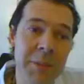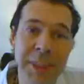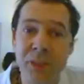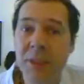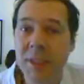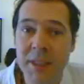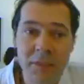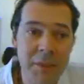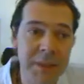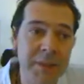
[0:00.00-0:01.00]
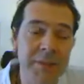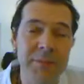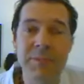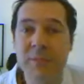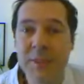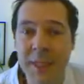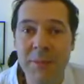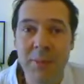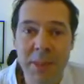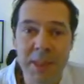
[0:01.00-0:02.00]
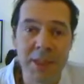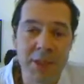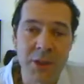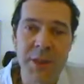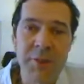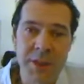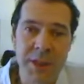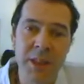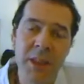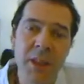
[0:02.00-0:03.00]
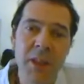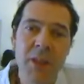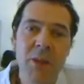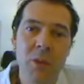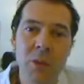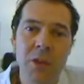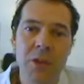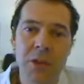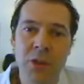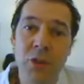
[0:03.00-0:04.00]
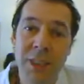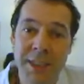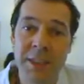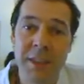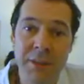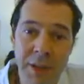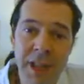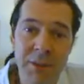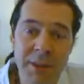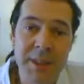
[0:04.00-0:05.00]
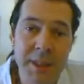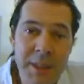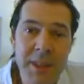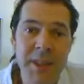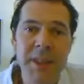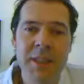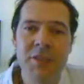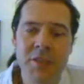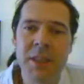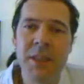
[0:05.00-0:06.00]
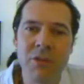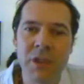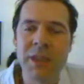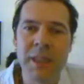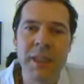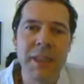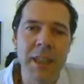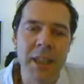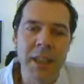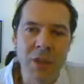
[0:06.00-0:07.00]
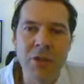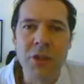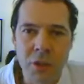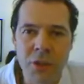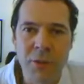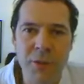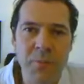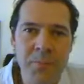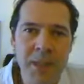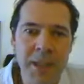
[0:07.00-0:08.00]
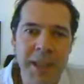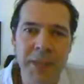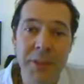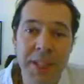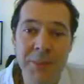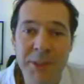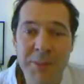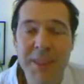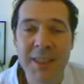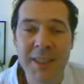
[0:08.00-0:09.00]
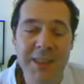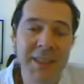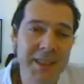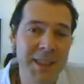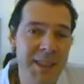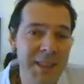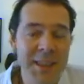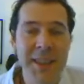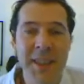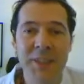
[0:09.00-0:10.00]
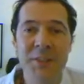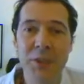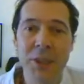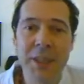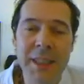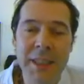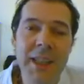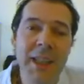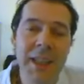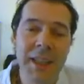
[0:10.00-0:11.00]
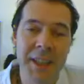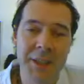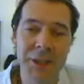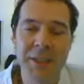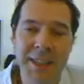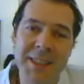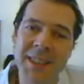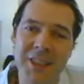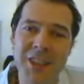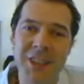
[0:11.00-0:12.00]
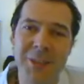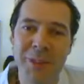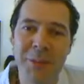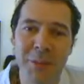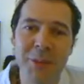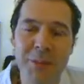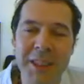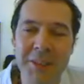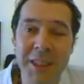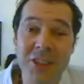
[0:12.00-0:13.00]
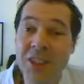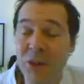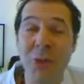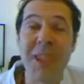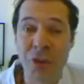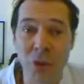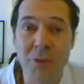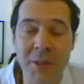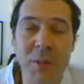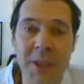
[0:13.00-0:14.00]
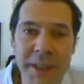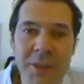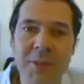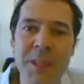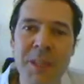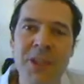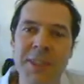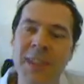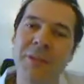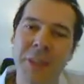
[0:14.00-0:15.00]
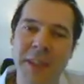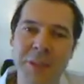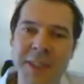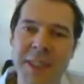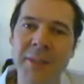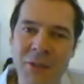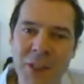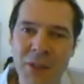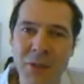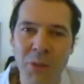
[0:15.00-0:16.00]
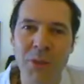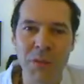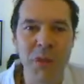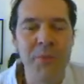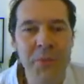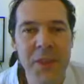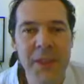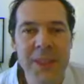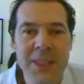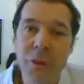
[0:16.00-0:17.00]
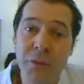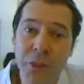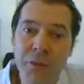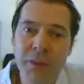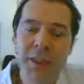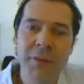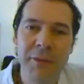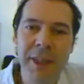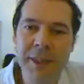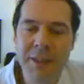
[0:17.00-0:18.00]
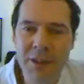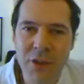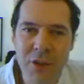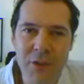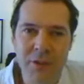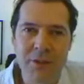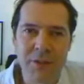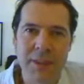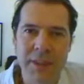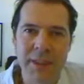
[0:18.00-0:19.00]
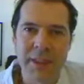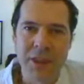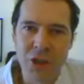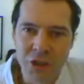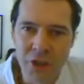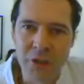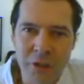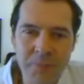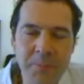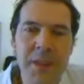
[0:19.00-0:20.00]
minority of maybe 10% or 20% where school as an environment is really, really unsuitable. And if you came to me as an employee and I looked at that situation, I would have probably advised you to go and get a job somewhere else because that environment's never really going to work for you. So if you're really finding school a struggle,